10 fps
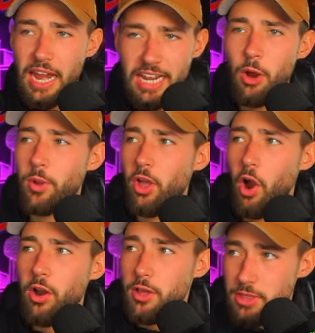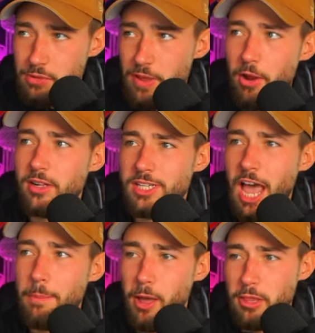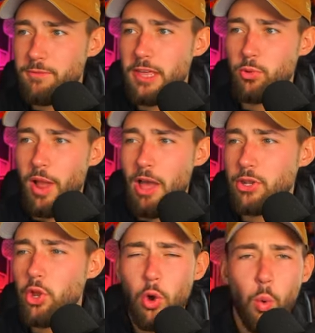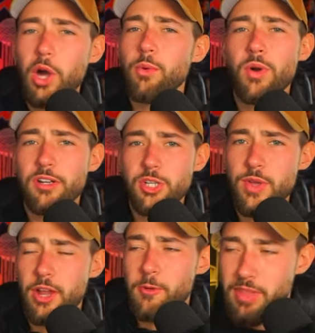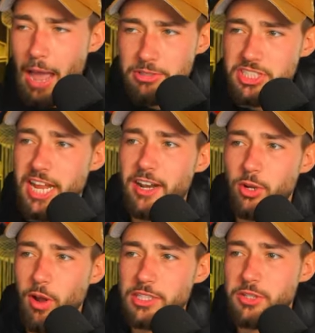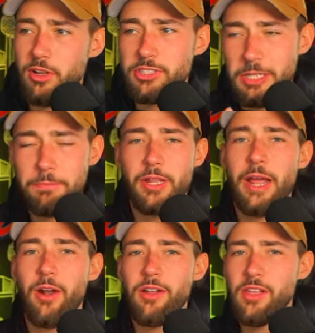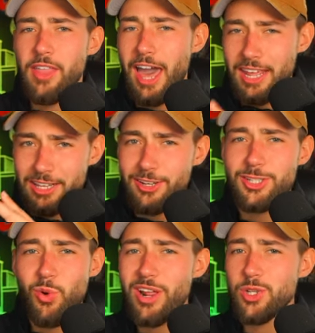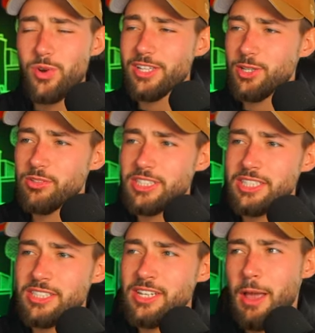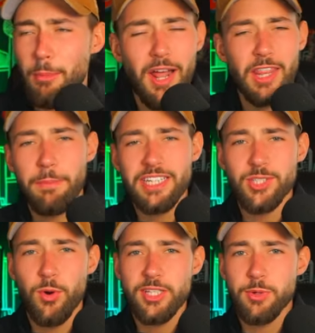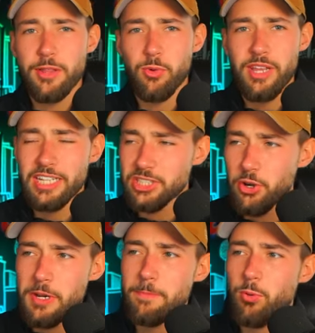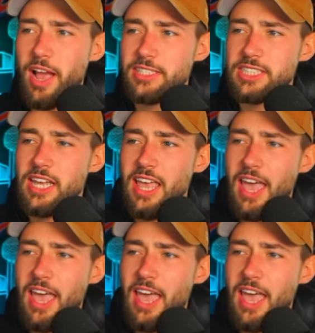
And here we are, the very top of the fifth round. What do we want to do here? I was scanning across here. There's a player that had a good 2022 season, but not the best 2023. He's good in press.